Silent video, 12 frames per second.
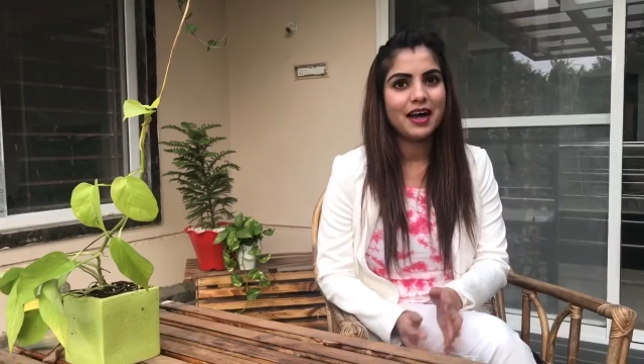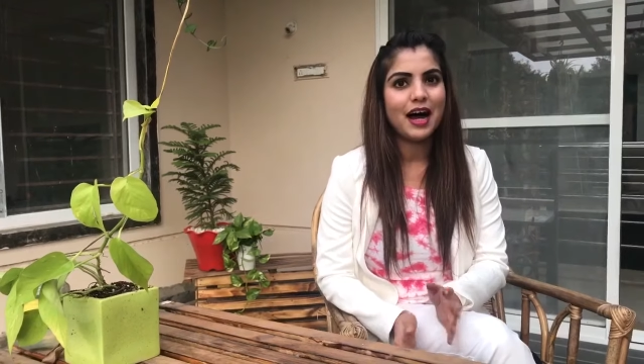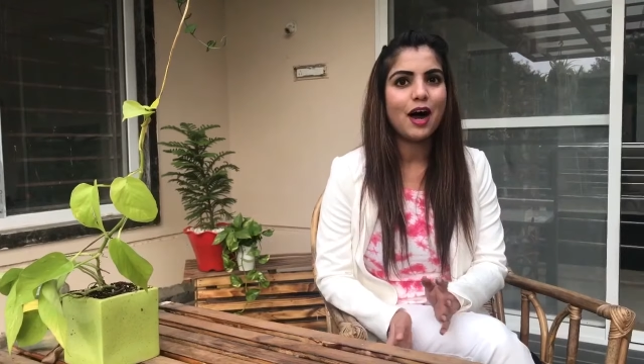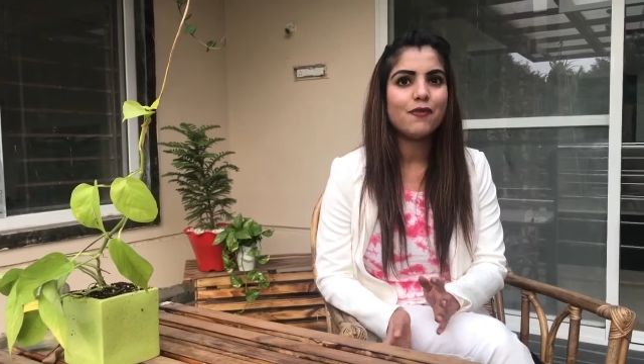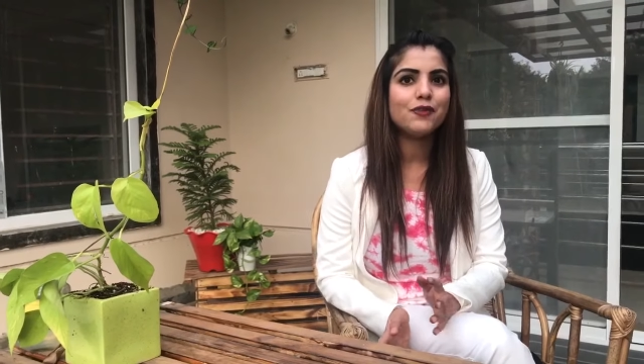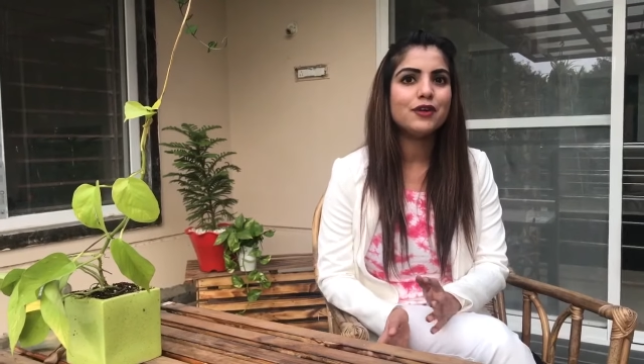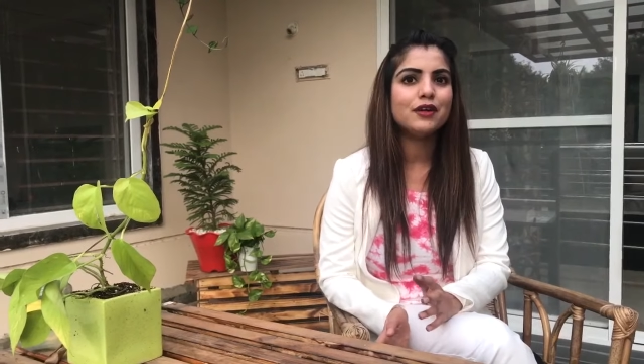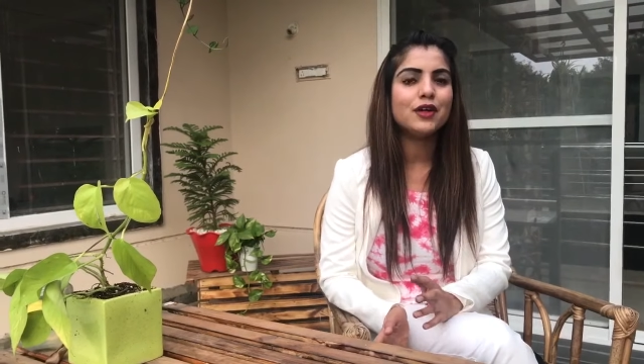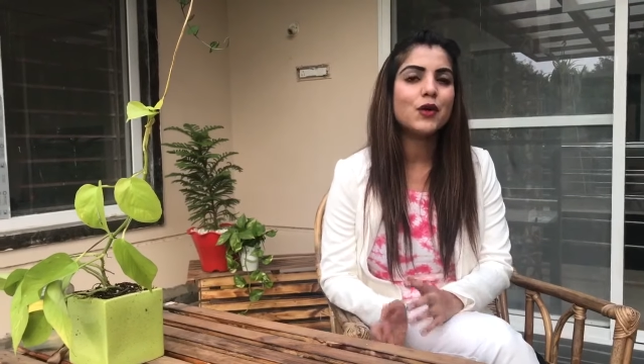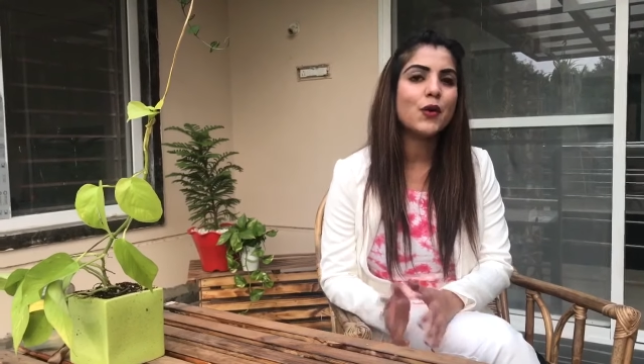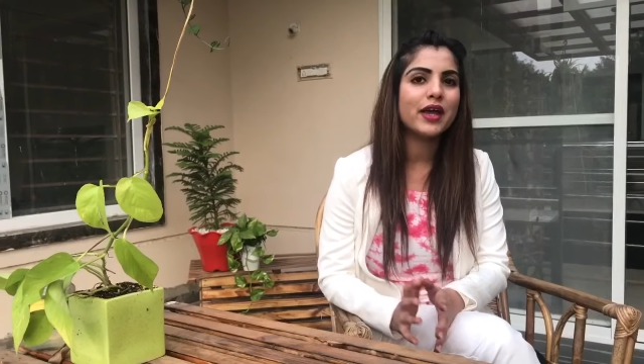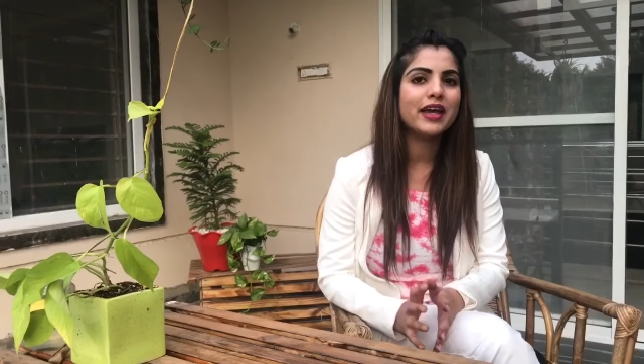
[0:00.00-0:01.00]
After
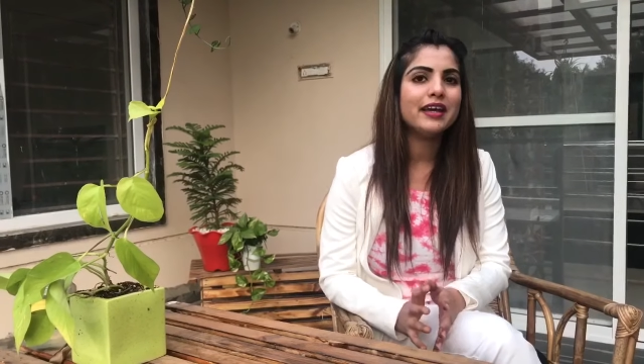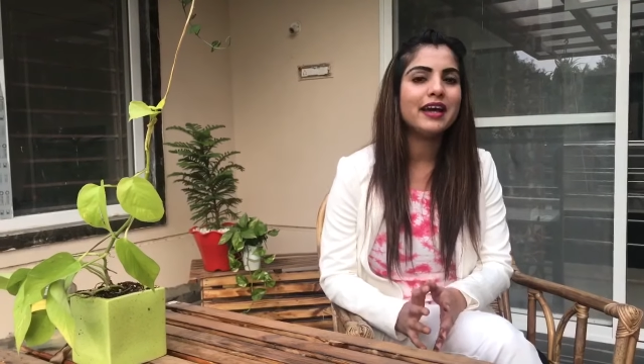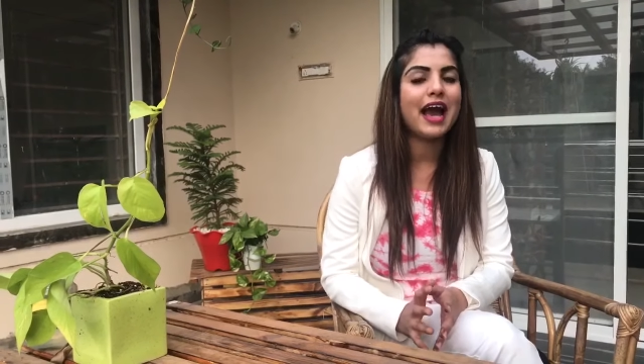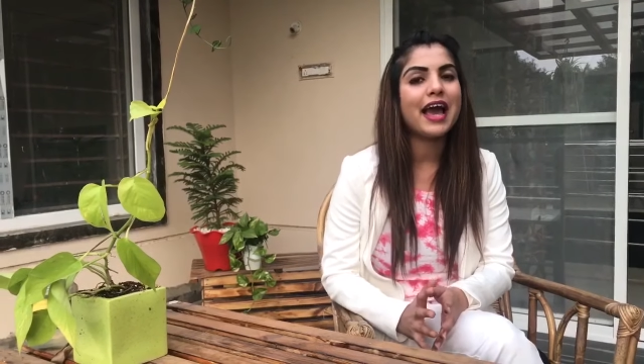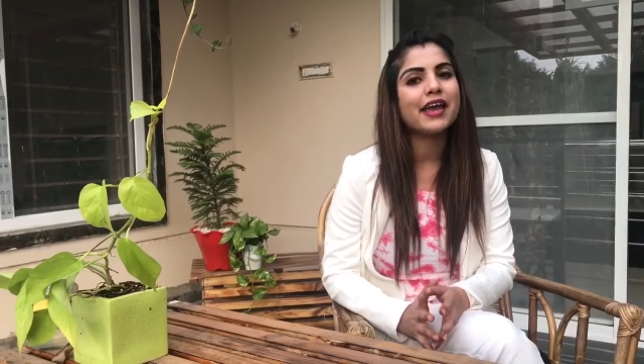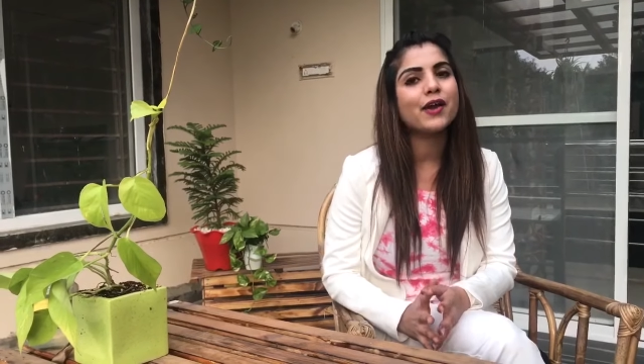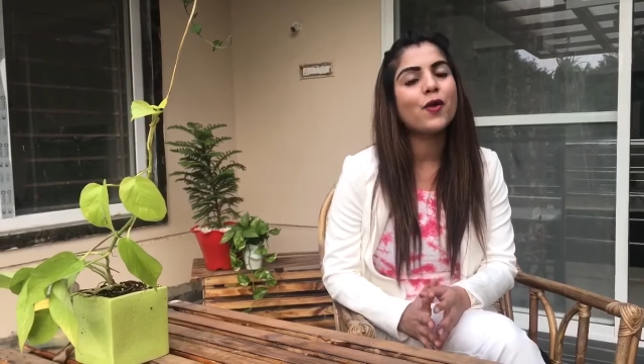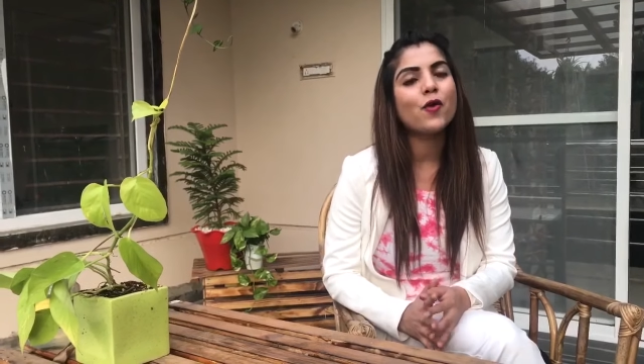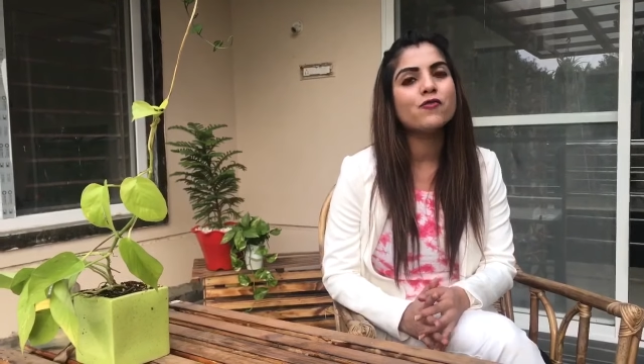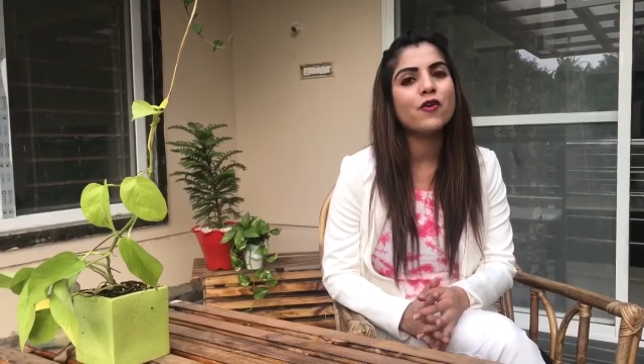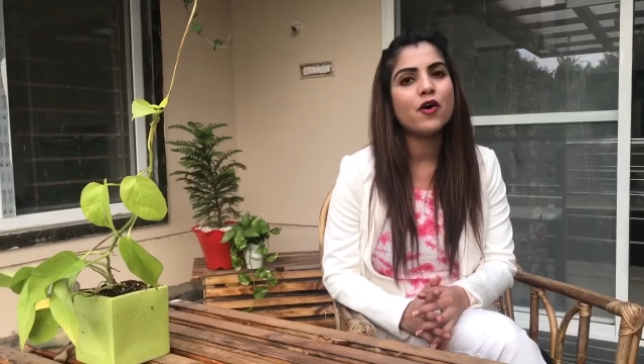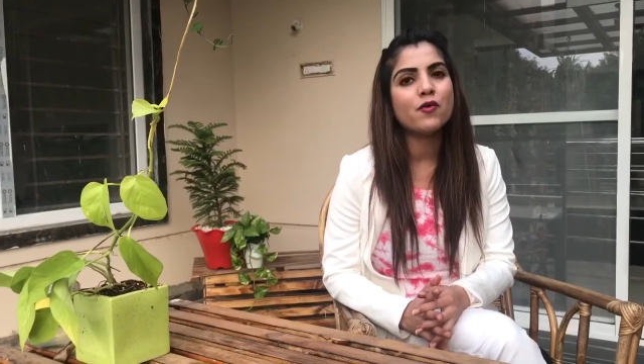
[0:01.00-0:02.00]
cooking, I go
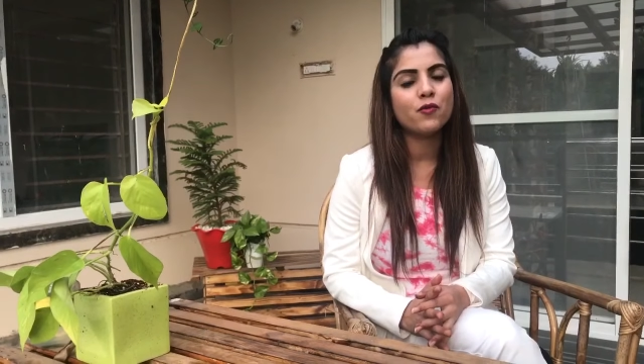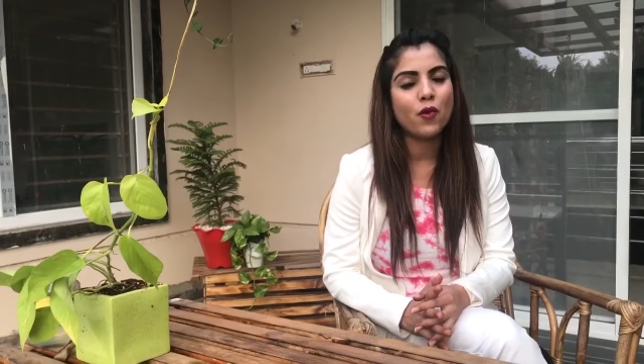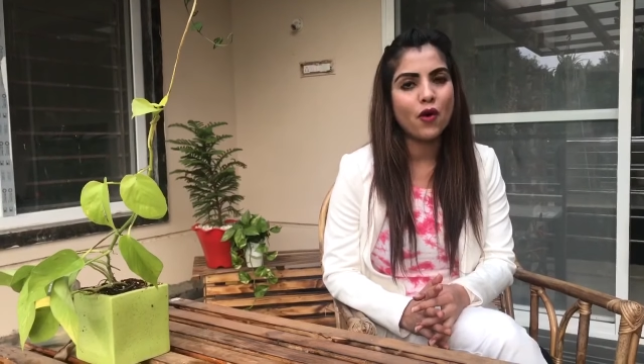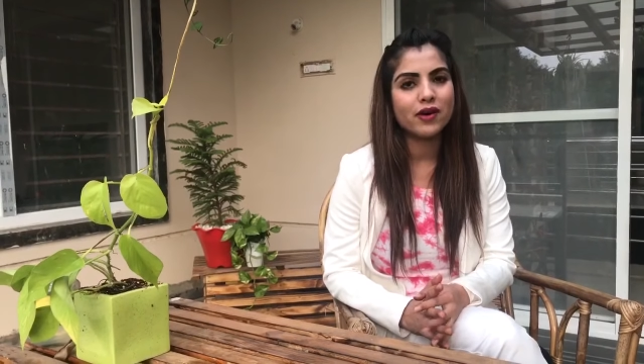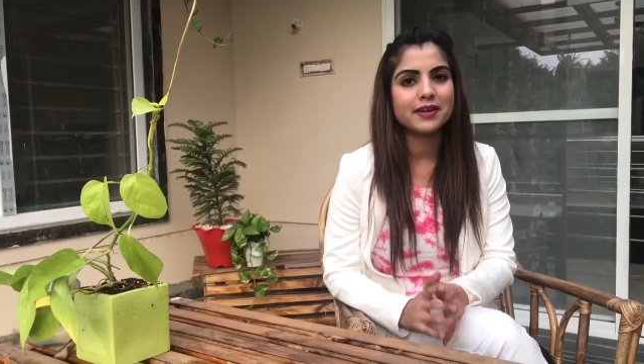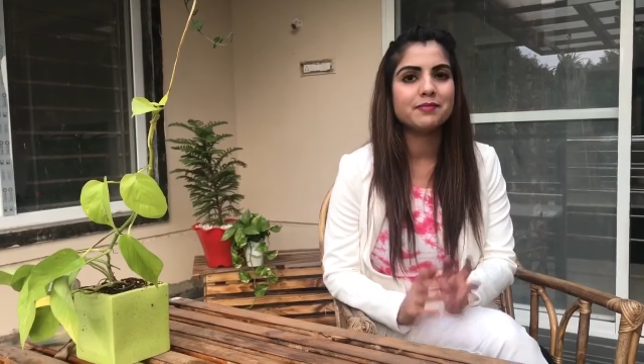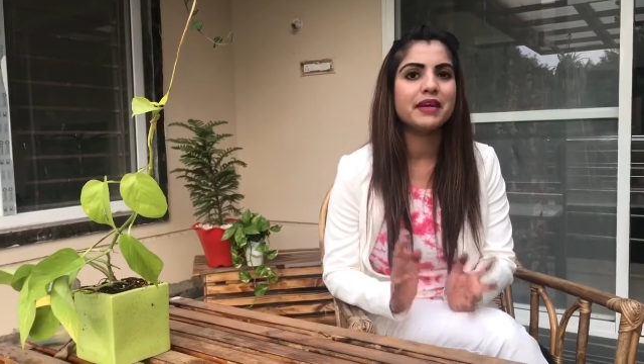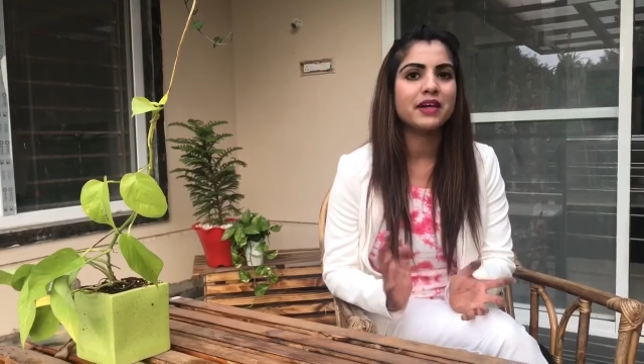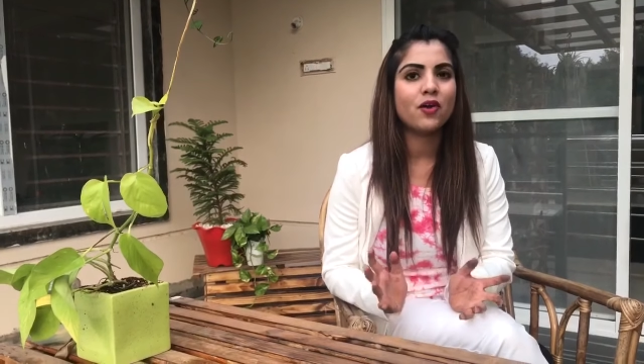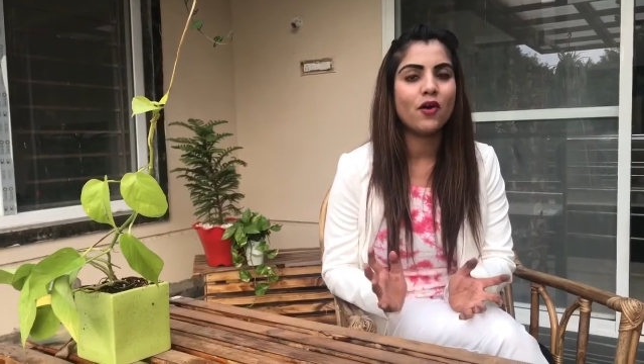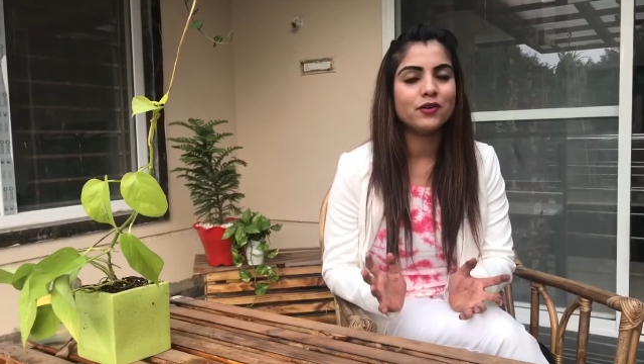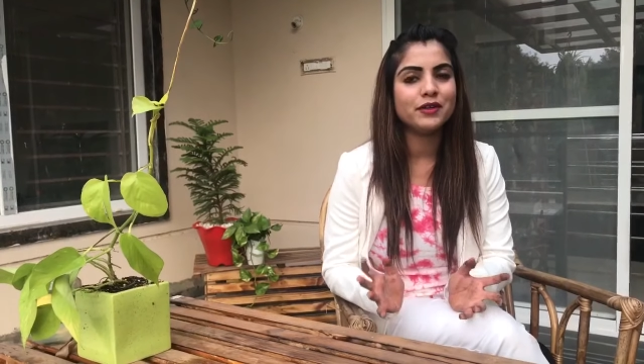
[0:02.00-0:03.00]
for a walk in my
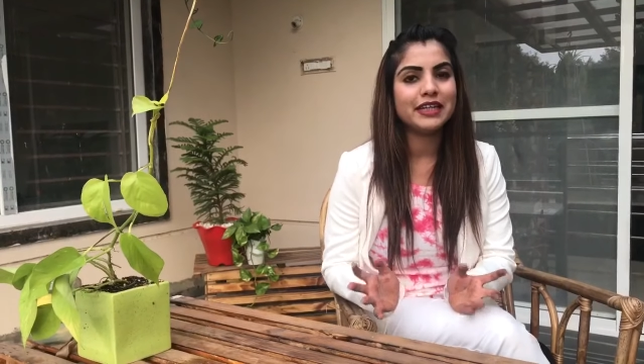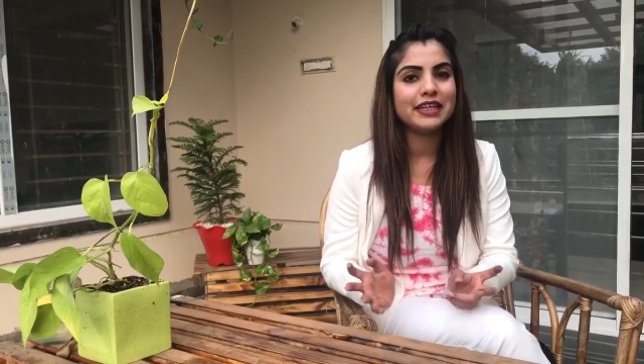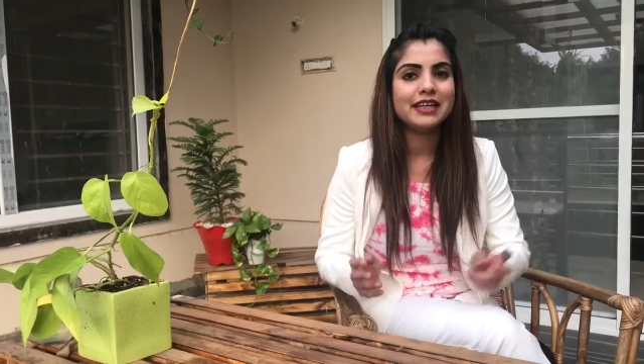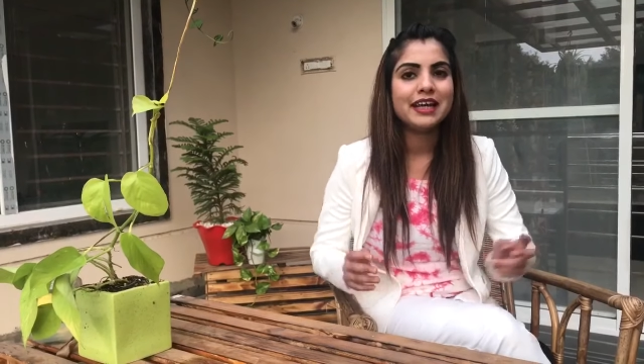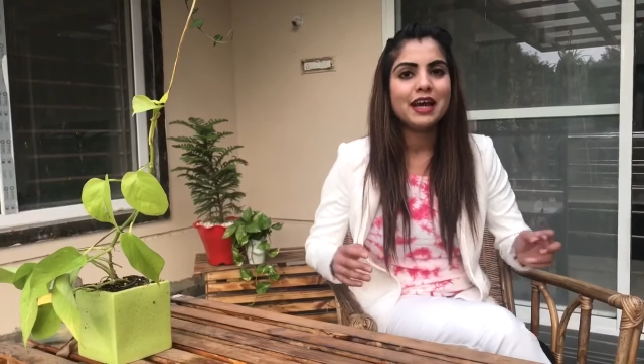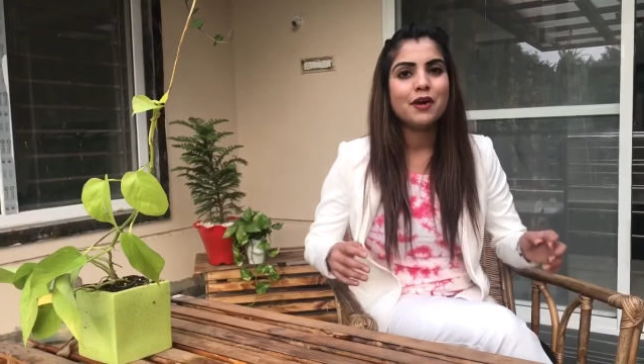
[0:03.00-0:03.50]
colony